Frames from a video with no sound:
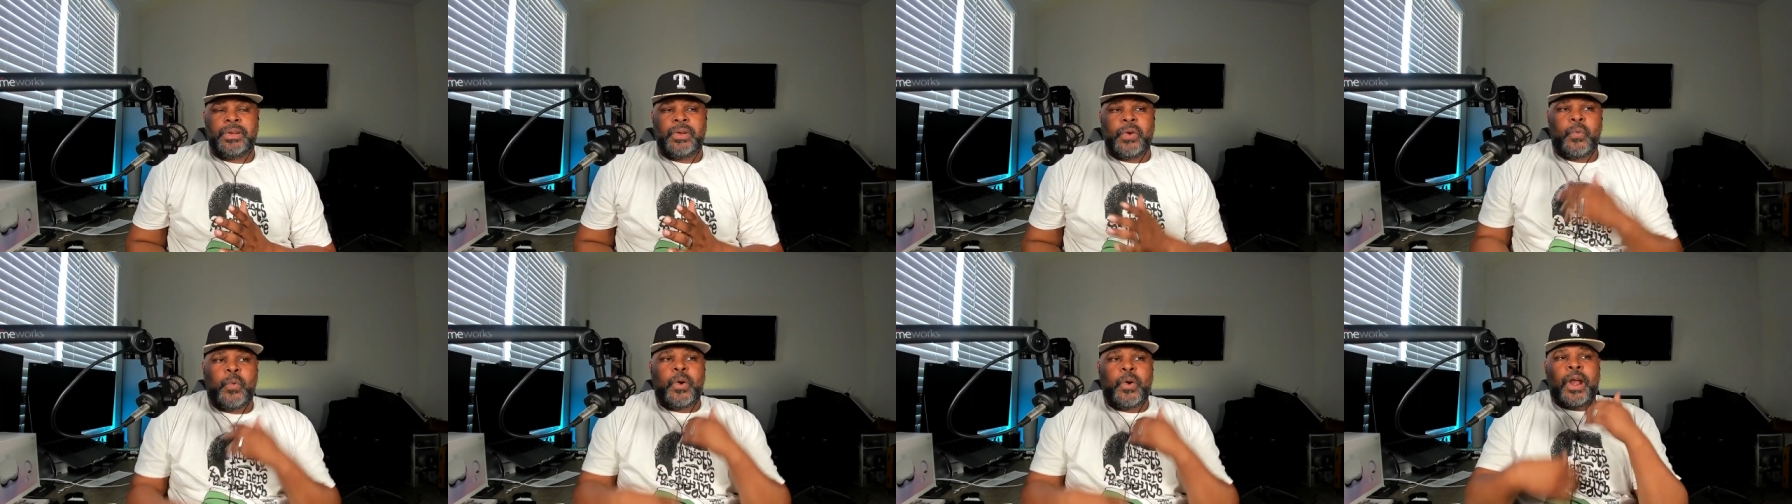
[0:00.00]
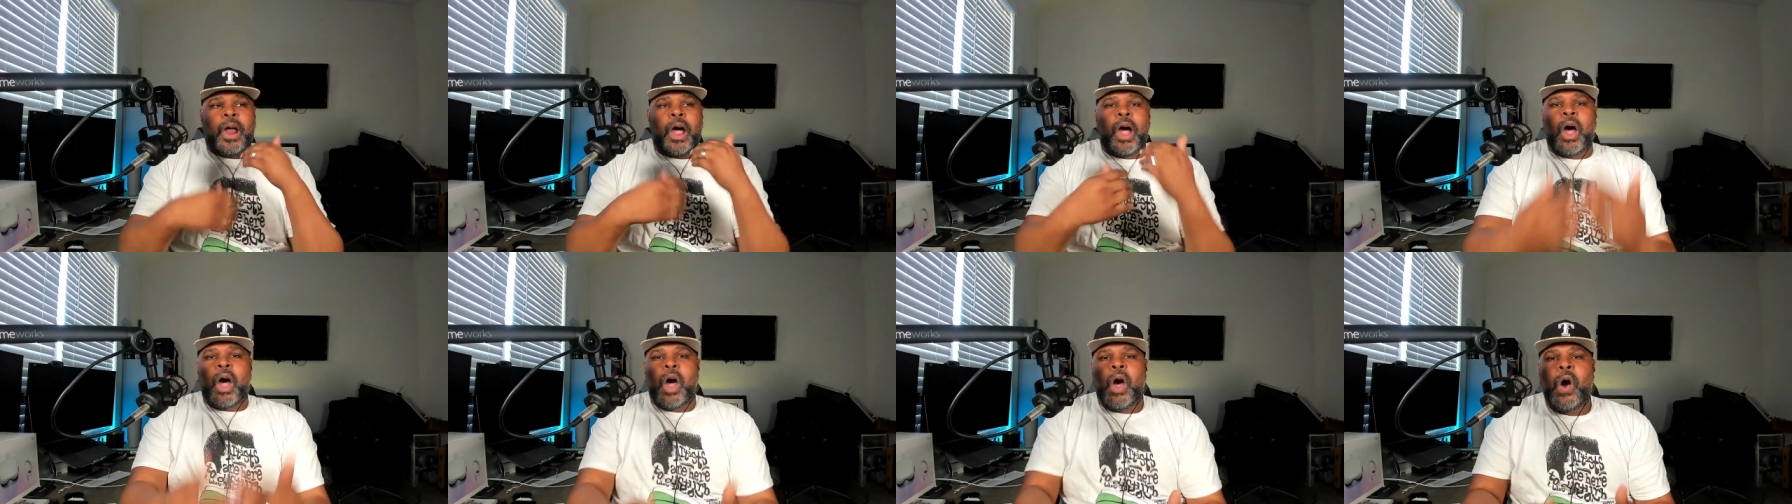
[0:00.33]
What
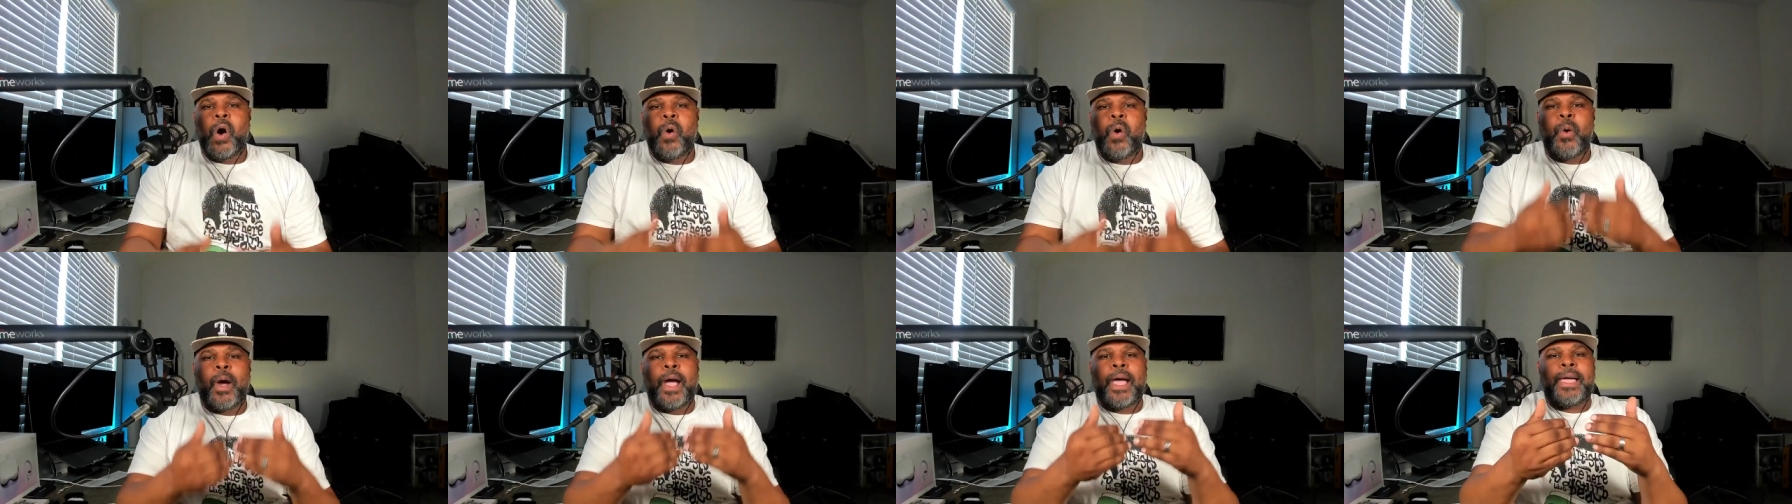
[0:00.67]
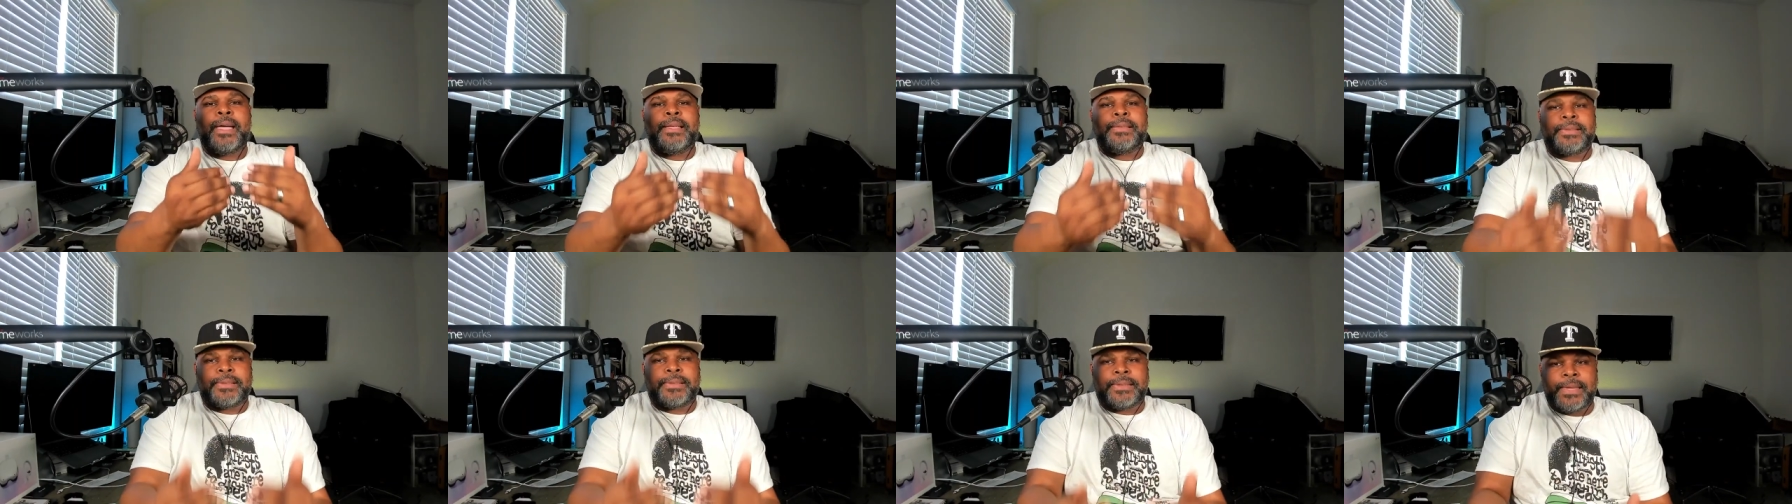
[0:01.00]

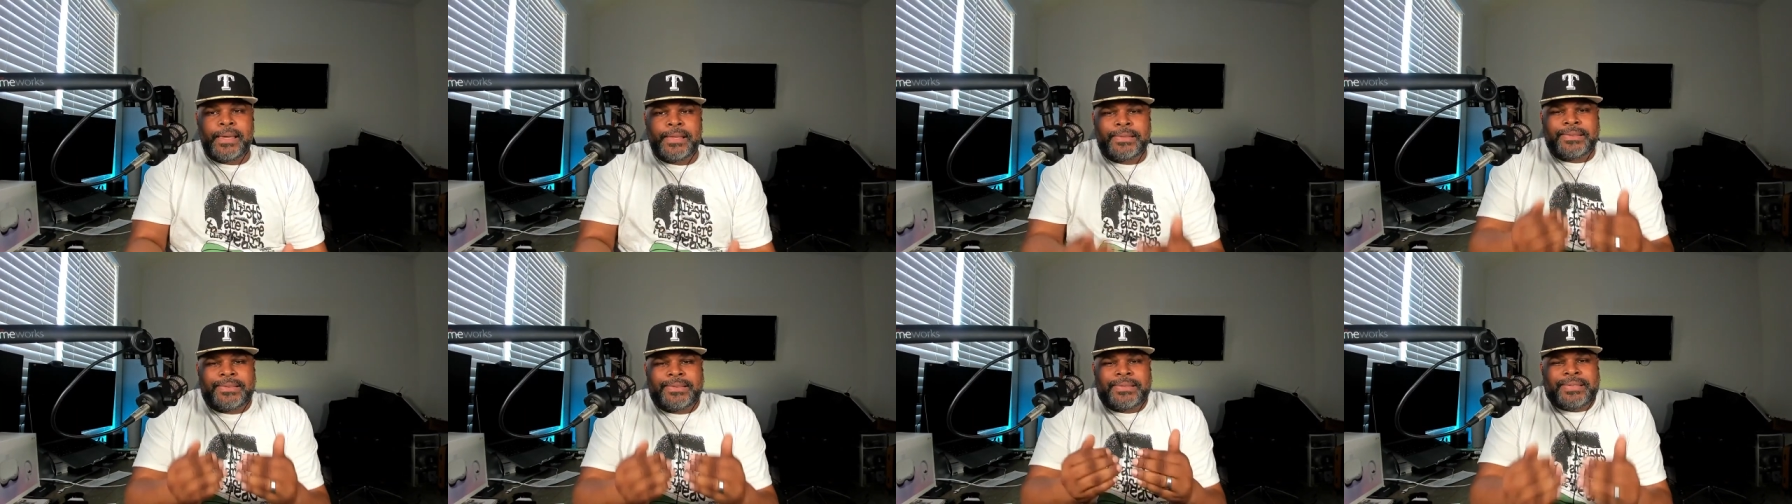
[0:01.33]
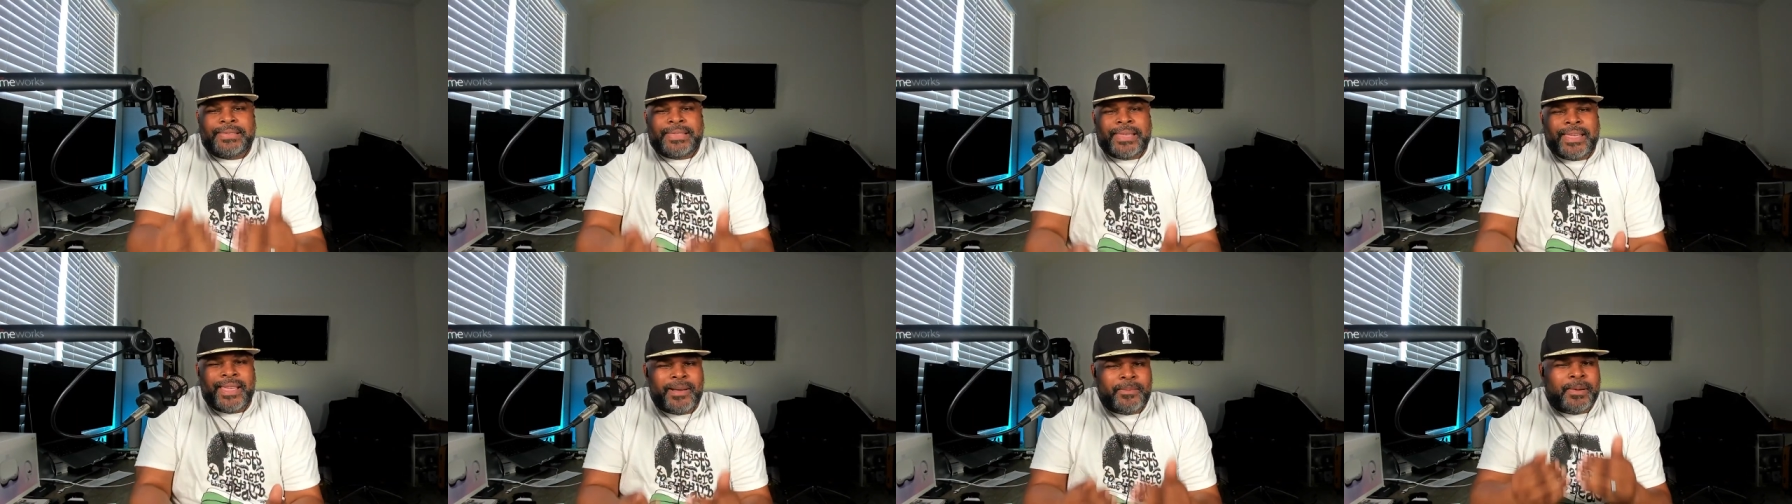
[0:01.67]
always gets
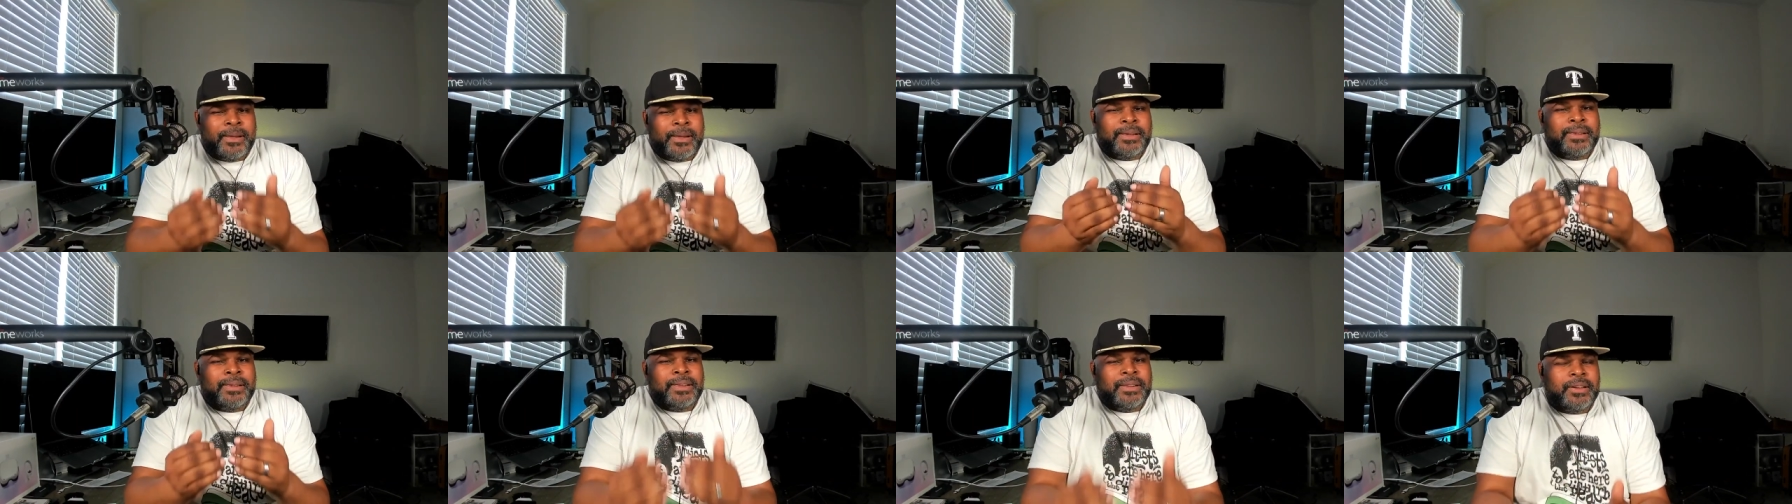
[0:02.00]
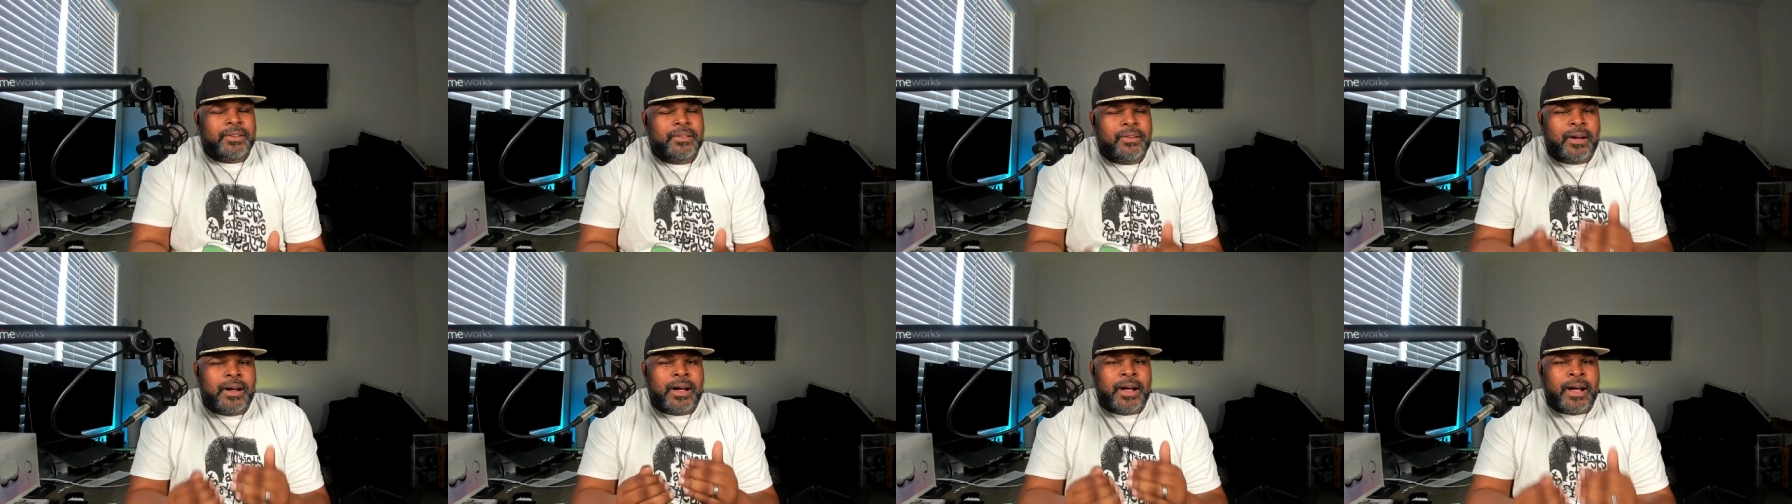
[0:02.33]
them a
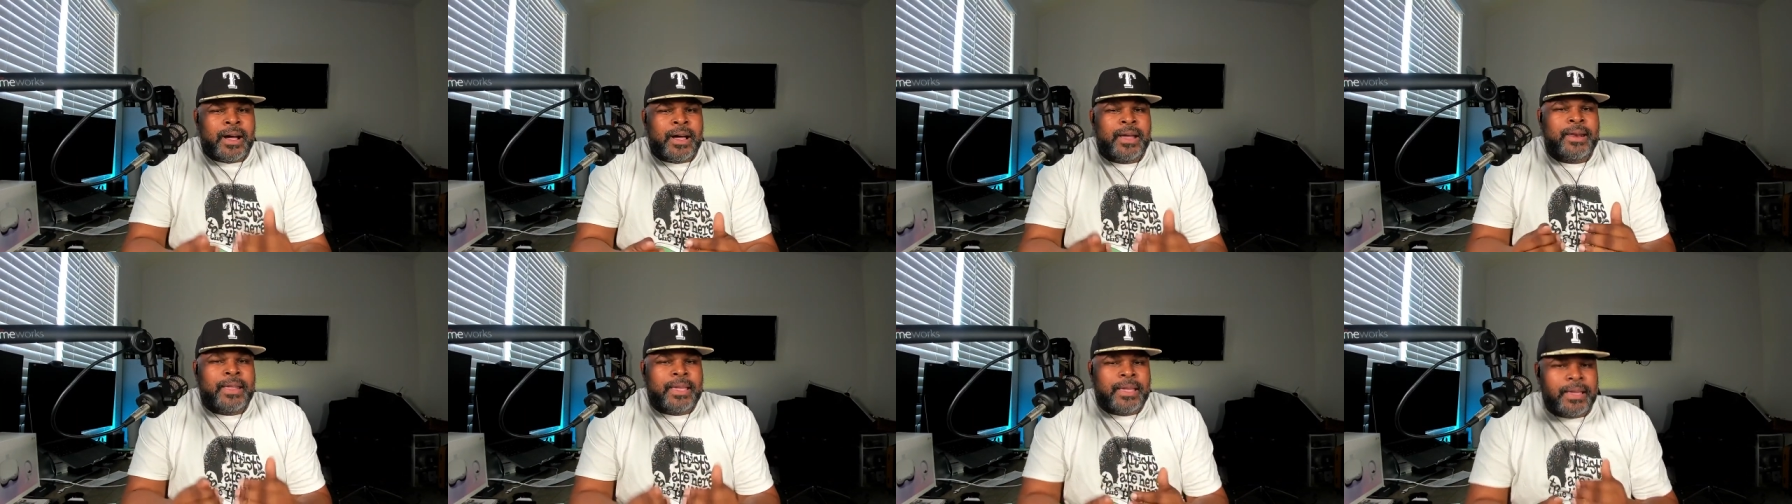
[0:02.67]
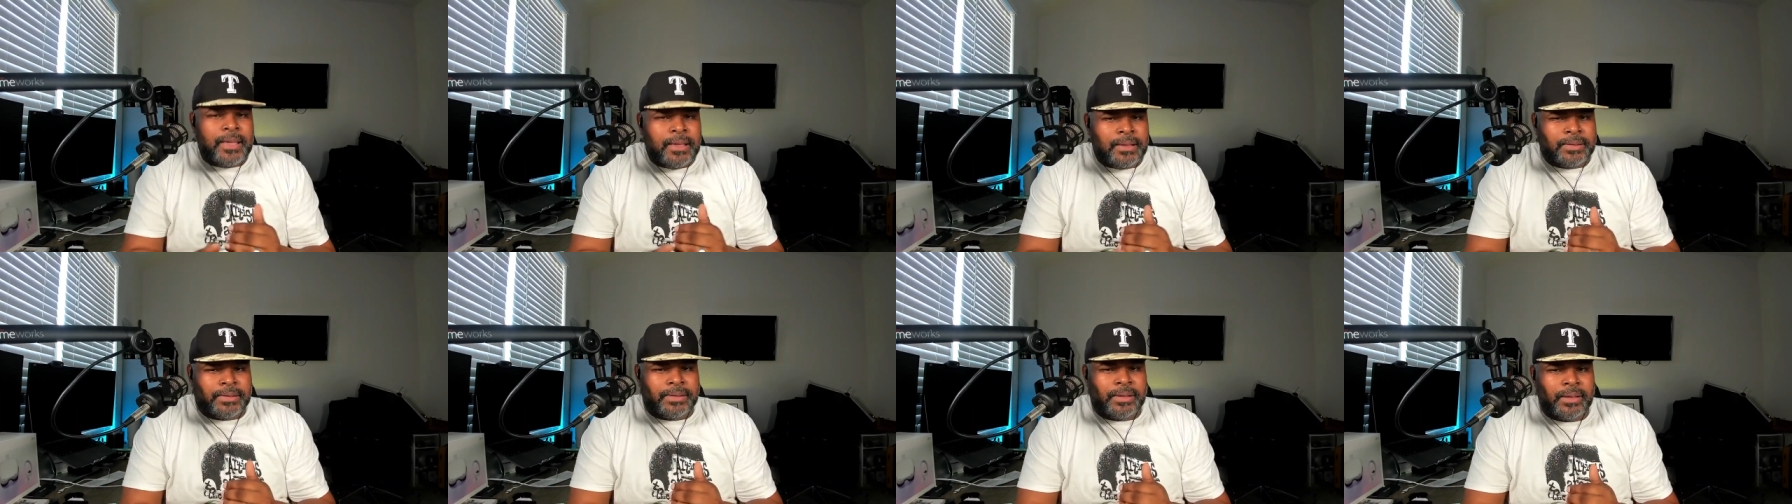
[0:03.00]
little
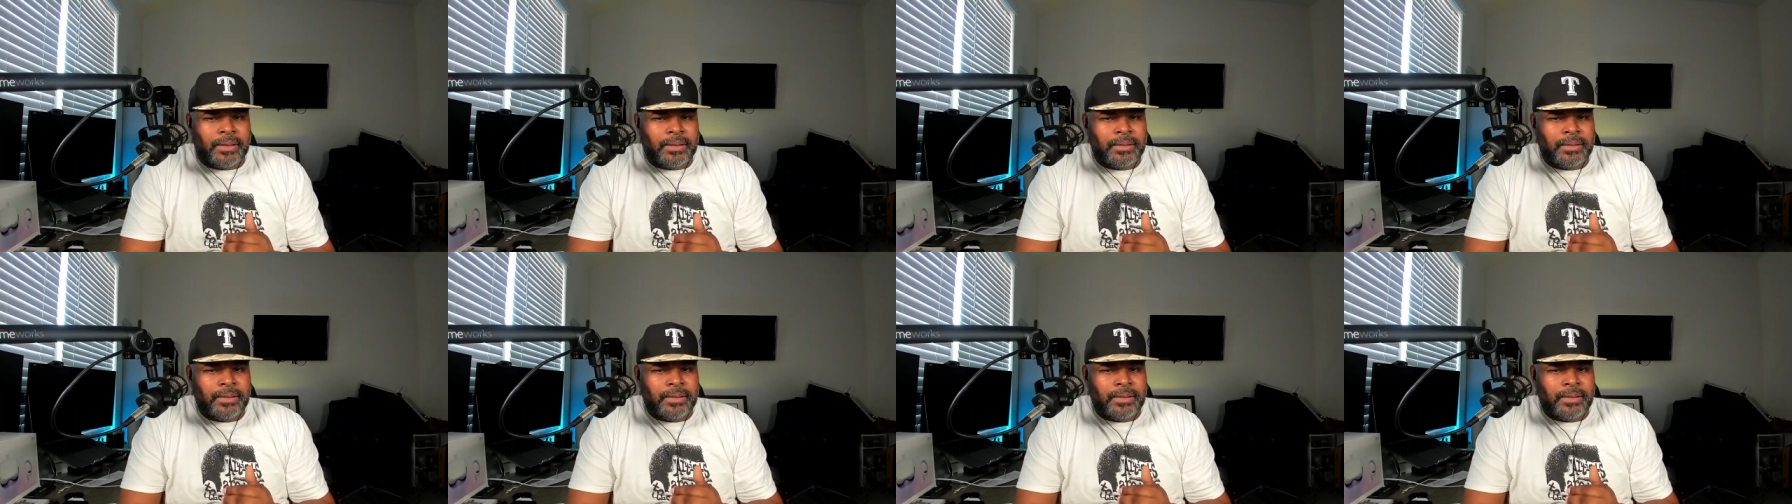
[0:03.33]
uneasy